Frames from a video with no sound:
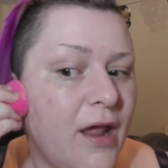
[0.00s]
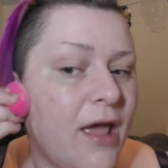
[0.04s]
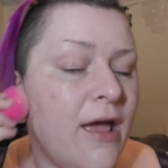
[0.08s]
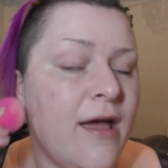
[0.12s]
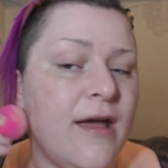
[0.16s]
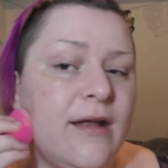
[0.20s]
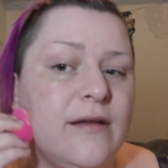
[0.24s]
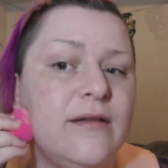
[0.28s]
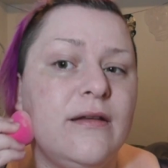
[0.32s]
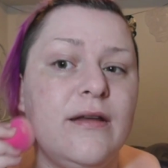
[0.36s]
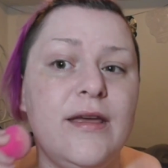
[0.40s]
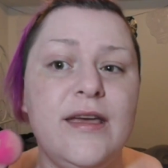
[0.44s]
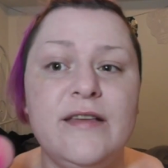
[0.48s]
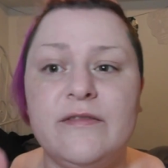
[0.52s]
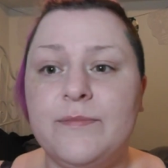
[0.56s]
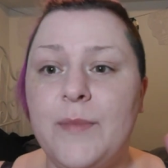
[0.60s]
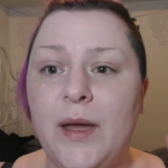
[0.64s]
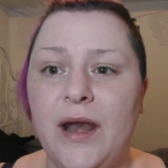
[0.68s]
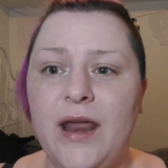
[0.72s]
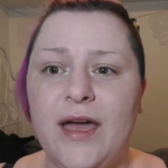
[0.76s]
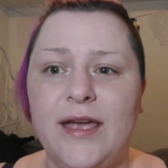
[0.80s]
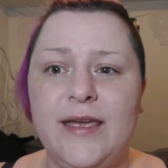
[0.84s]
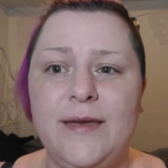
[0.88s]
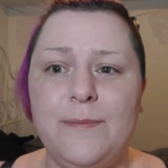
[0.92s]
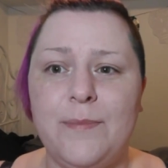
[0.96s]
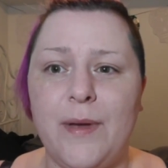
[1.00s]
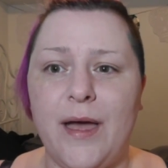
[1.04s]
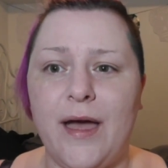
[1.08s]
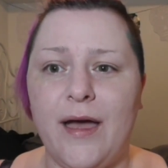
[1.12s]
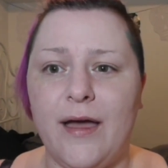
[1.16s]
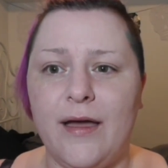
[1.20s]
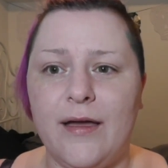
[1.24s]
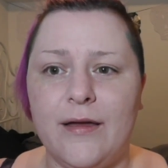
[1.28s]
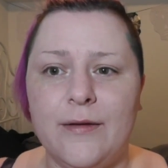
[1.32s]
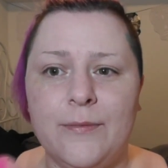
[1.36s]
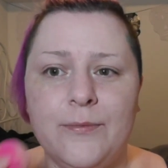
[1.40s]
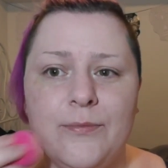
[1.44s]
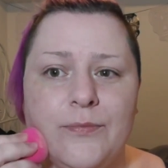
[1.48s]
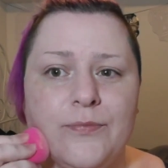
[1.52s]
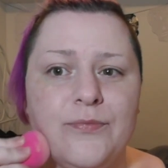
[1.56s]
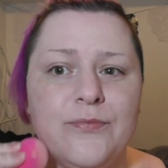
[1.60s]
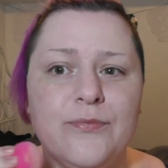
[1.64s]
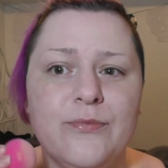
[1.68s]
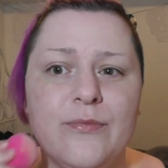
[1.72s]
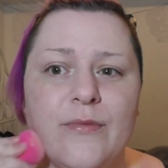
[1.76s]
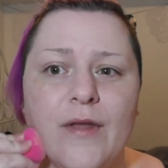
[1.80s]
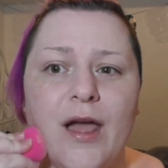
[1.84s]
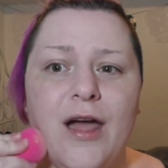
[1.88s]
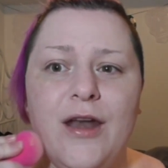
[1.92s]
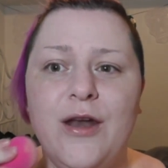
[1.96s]
And is my lighting better?
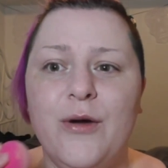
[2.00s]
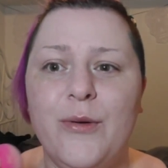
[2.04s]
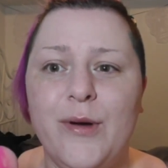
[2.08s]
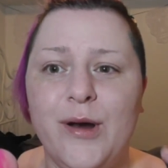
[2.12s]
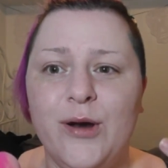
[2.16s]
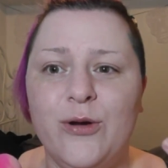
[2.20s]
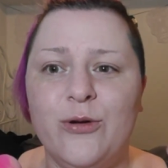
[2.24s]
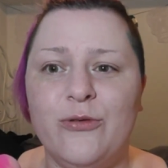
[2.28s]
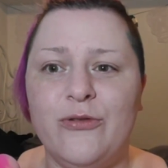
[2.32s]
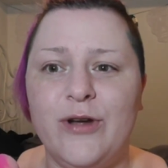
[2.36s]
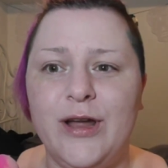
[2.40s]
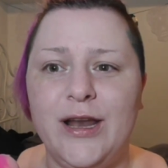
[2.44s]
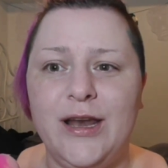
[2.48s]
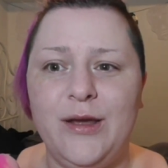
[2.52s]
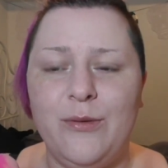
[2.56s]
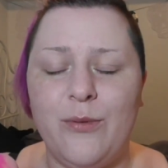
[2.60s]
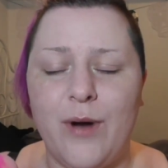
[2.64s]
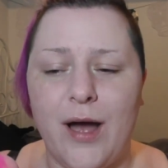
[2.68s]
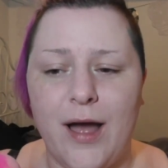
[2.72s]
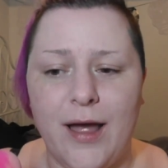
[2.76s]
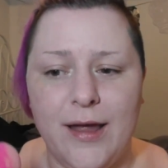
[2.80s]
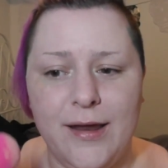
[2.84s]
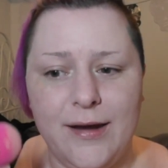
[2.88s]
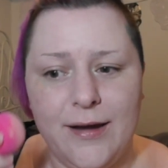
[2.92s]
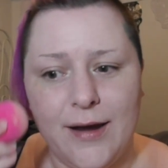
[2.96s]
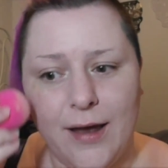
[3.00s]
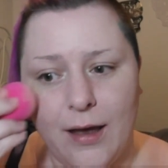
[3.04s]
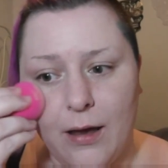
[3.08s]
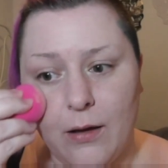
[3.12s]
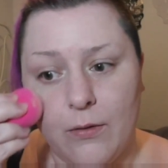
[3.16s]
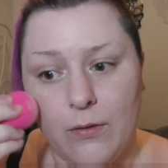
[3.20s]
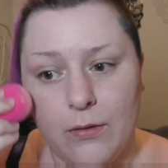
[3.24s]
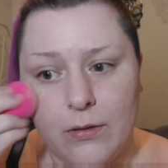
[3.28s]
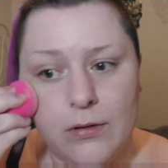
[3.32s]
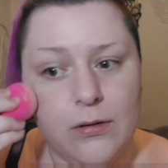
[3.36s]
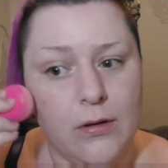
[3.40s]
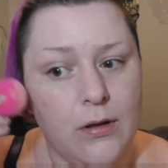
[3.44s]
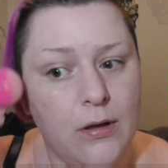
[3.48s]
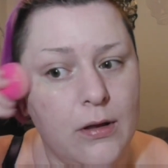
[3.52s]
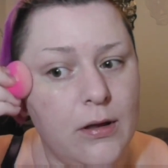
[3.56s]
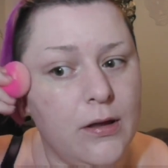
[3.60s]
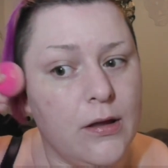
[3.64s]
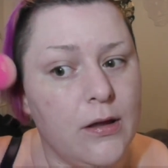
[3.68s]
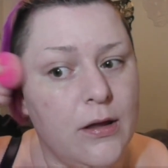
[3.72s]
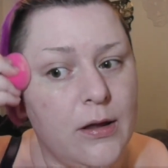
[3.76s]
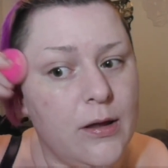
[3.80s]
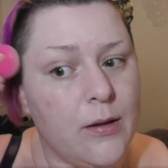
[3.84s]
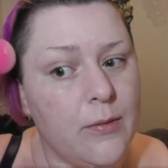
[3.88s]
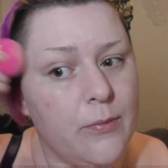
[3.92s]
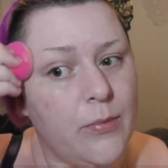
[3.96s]
I know I look really white now,
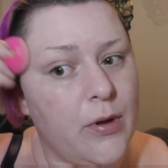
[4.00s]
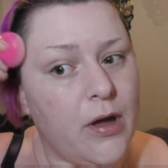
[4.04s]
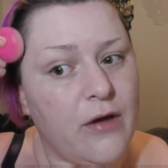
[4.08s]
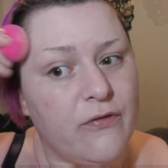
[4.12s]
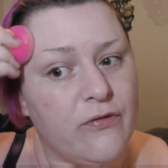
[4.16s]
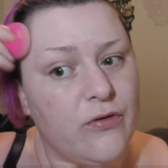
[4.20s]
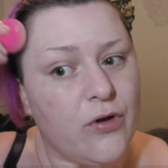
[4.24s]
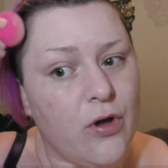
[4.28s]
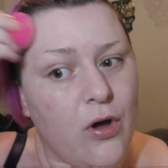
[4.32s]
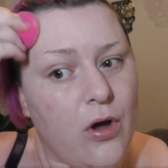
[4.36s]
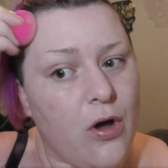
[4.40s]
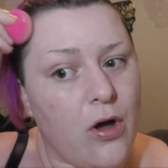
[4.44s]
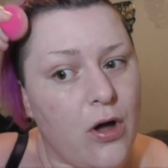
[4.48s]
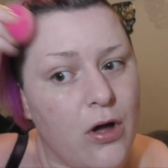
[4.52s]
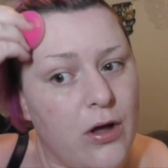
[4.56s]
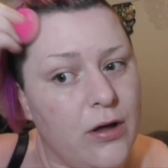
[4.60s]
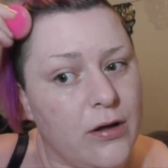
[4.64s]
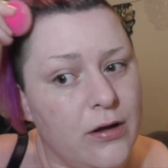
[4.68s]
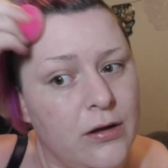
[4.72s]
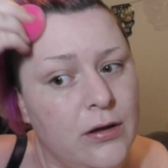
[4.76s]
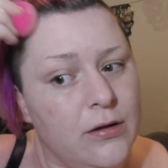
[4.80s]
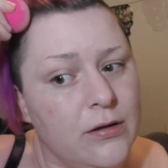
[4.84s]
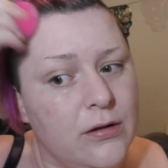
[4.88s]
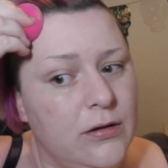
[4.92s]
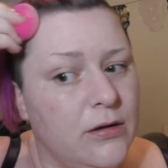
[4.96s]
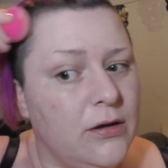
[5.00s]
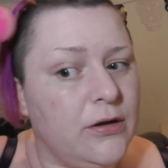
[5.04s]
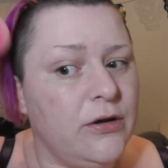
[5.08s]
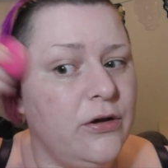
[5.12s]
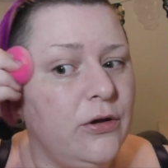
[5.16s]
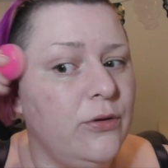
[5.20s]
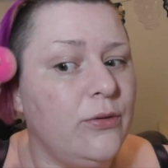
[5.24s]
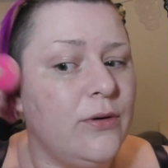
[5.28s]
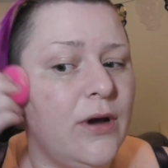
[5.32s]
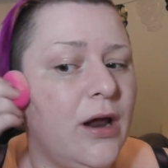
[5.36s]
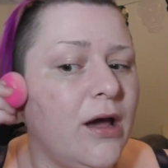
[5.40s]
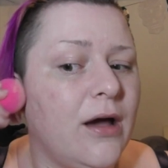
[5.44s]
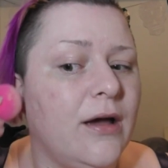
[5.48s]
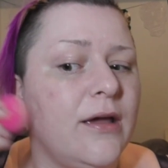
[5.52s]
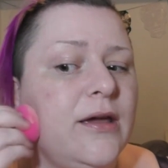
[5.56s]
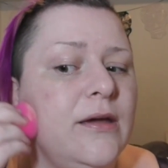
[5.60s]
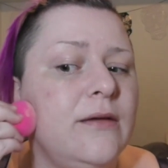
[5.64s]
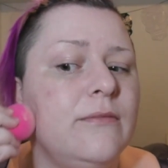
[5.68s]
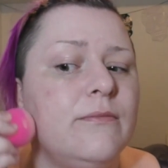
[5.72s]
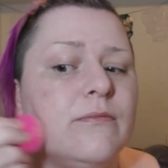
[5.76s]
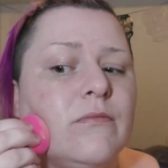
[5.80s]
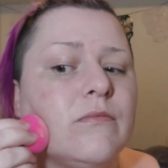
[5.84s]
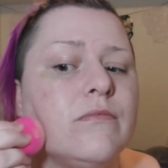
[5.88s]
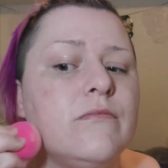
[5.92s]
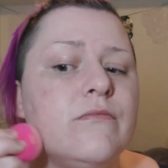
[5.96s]
but I've got a new
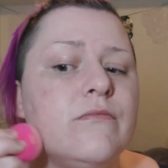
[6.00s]
light.